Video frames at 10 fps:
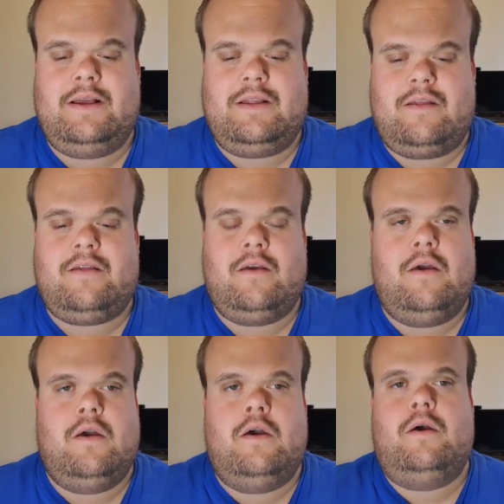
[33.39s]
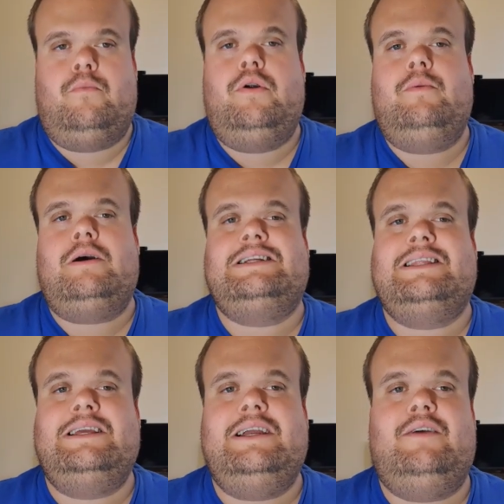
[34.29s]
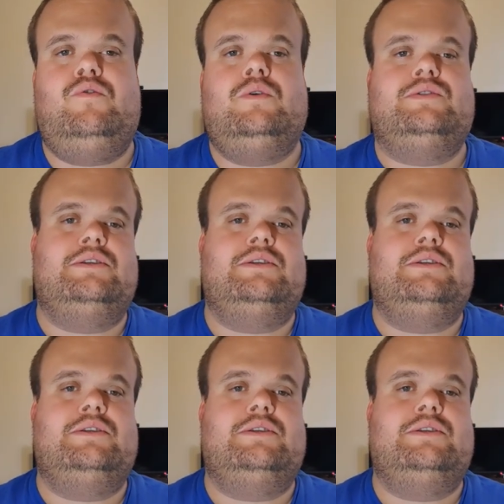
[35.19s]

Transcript: It's pretty much I think everyone's